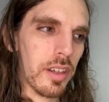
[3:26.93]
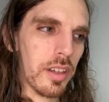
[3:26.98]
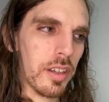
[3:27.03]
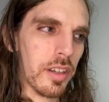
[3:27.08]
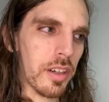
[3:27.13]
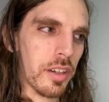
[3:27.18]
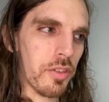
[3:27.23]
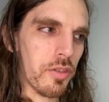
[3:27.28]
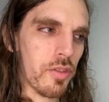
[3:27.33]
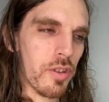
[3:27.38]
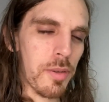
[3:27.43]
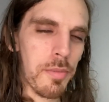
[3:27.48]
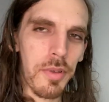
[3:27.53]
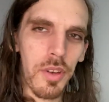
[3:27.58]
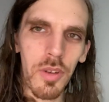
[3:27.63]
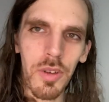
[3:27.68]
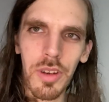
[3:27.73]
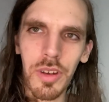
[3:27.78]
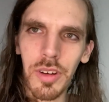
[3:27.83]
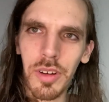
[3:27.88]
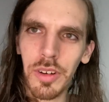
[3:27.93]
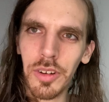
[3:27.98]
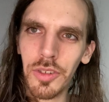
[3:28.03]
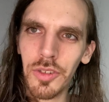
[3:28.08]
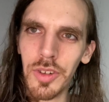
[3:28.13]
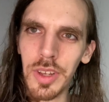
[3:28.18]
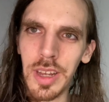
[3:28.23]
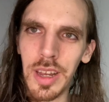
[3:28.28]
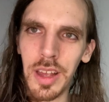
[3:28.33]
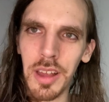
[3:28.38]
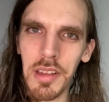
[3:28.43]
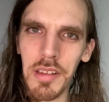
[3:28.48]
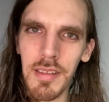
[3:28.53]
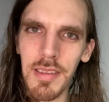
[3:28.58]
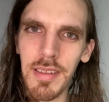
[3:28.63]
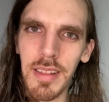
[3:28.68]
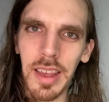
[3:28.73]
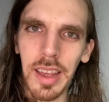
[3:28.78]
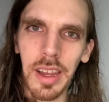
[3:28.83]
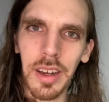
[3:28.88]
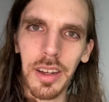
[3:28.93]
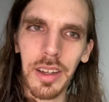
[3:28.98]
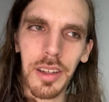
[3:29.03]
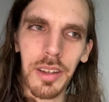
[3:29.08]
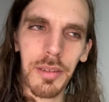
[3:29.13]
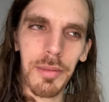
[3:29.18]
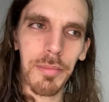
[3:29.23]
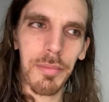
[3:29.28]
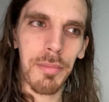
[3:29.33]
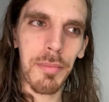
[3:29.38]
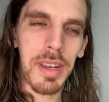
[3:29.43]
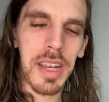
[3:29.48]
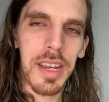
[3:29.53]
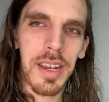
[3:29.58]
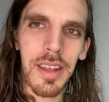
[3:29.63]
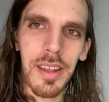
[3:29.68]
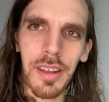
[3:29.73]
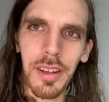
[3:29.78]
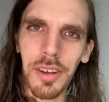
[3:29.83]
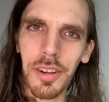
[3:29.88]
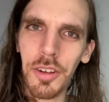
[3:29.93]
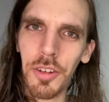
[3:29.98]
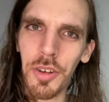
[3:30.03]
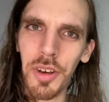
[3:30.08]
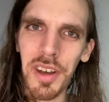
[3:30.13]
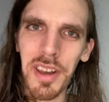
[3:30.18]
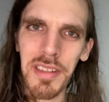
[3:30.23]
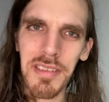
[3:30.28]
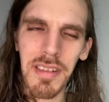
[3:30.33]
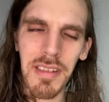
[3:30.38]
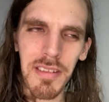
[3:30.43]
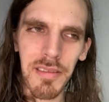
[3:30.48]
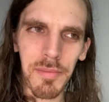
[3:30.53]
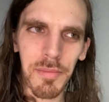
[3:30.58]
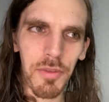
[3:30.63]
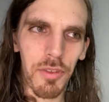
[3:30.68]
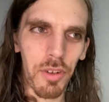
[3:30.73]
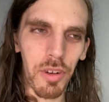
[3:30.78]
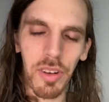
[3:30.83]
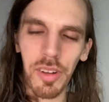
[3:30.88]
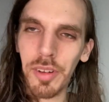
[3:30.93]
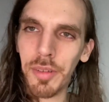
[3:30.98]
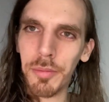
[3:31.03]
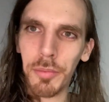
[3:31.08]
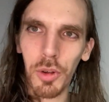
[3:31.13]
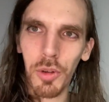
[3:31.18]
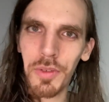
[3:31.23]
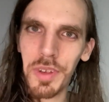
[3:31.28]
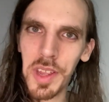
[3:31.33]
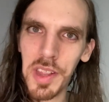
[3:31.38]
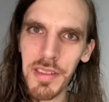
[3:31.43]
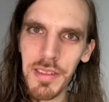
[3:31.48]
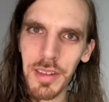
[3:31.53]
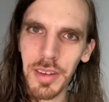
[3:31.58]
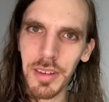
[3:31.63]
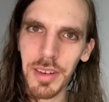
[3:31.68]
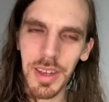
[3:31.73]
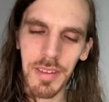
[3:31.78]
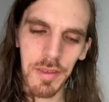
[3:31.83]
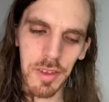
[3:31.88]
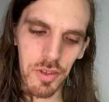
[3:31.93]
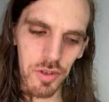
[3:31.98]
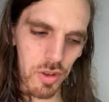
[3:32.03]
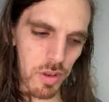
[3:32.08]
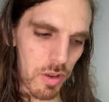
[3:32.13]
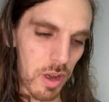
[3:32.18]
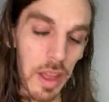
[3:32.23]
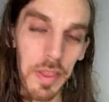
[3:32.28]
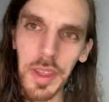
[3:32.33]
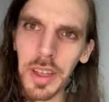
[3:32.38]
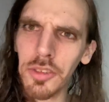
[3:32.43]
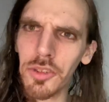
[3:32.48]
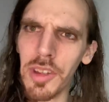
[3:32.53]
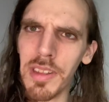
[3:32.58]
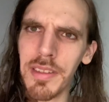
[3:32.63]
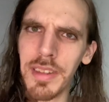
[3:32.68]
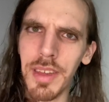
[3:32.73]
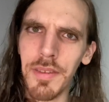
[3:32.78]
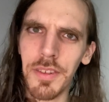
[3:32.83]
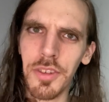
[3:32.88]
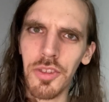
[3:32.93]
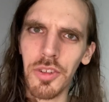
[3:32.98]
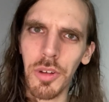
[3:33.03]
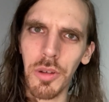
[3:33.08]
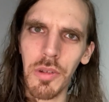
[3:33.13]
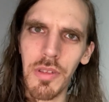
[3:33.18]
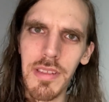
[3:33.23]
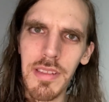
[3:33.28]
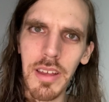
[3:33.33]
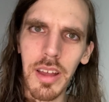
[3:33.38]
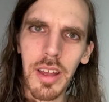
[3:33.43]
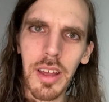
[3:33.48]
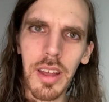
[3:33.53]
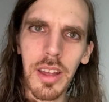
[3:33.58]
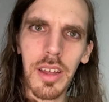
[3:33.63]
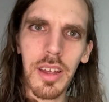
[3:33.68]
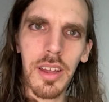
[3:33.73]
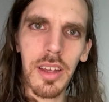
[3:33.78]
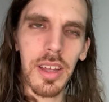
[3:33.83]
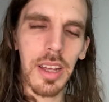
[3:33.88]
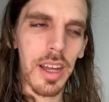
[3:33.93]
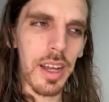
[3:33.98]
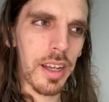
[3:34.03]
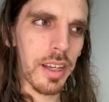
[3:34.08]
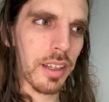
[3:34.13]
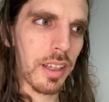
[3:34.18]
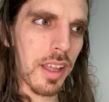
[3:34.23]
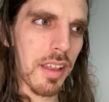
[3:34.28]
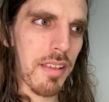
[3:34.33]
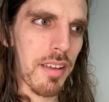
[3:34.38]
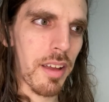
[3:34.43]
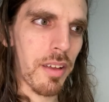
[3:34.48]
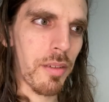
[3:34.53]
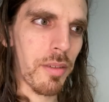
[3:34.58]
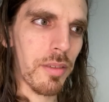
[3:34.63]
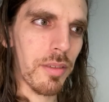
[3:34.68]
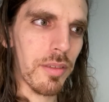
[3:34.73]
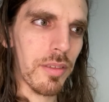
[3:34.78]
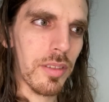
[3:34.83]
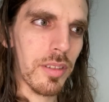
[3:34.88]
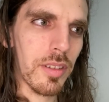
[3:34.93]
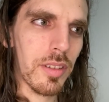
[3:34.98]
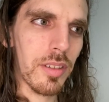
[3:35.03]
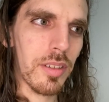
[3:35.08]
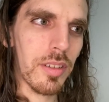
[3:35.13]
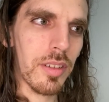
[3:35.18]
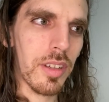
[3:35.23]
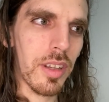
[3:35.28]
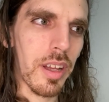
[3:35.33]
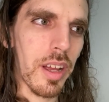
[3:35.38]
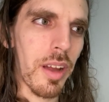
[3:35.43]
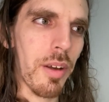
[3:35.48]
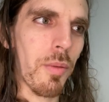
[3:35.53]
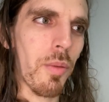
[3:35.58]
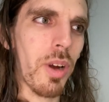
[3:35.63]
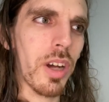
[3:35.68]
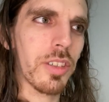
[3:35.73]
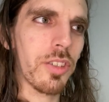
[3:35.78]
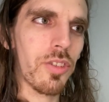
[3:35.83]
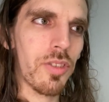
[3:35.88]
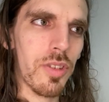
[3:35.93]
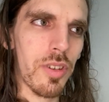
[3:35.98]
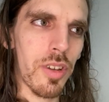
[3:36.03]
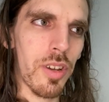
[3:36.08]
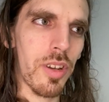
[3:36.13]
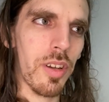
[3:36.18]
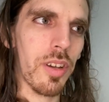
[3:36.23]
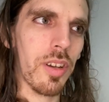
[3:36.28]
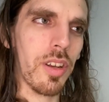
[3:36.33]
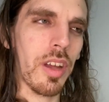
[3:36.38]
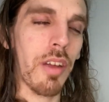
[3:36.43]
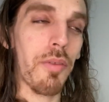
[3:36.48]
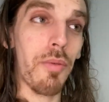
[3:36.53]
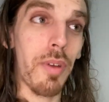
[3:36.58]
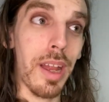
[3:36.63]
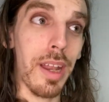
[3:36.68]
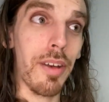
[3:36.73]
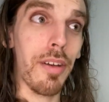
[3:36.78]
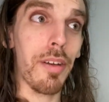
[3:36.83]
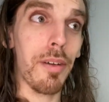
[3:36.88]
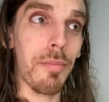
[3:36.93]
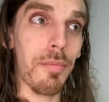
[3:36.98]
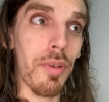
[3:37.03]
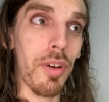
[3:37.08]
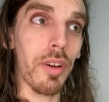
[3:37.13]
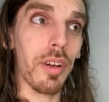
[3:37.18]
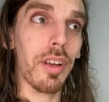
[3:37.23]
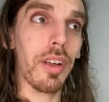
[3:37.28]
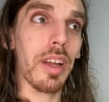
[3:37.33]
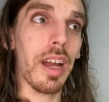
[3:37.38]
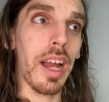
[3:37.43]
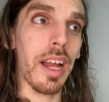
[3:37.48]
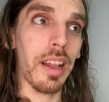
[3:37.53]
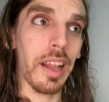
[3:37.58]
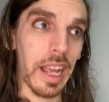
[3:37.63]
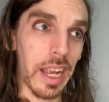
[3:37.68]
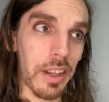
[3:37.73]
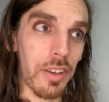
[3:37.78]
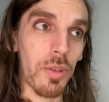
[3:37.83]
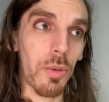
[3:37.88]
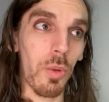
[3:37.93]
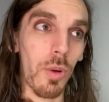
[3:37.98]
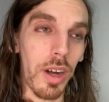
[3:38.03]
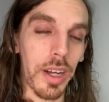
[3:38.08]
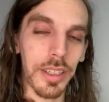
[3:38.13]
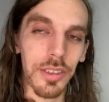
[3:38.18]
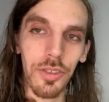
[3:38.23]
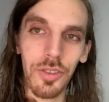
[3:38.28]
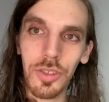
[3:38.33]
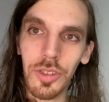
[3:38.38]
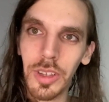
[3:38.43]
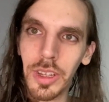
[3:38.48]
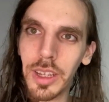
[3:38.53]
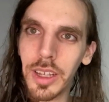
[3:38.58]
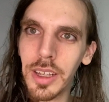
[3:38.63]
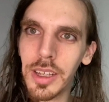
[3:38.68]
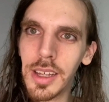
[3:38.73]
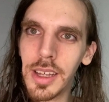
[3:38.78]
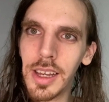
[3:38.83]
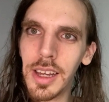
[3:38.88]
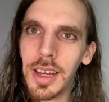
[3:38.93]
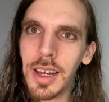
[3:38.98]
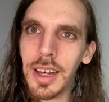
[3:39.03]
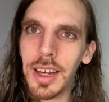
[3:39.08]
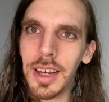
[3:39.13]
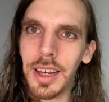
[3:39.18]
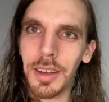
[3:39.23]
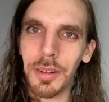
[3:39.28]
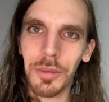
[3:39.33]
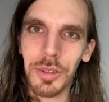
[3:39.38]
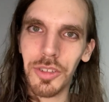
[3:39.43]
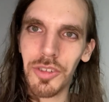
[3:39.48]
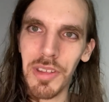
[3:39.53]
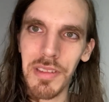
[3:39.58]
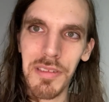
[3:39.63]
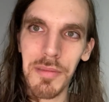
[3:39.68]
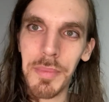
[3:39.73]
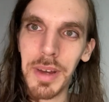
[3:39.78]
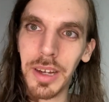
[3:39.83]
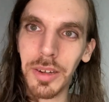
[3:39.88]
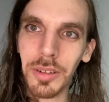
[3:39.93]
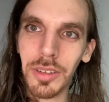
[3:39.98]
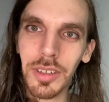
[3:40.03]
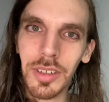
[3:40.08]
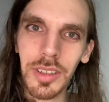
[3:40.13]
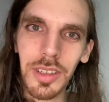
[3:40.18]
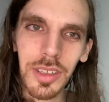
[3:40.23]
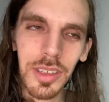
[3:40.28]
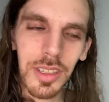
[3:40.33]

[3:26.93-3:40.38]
contributor. She does like media criticism for movies and TV shows. I think just TV shows, because I watched her. I read her book, I Like to Watch, which is about